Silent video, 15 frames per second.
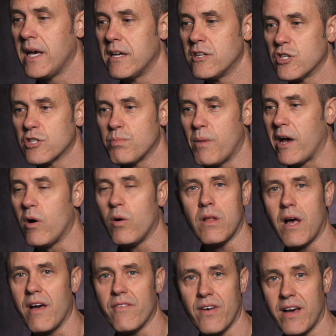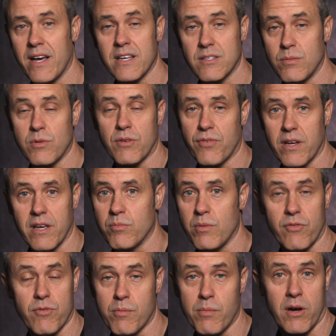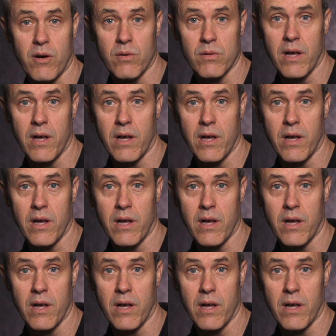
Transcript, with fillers: just my whole life. I asked him to forgive me for my whole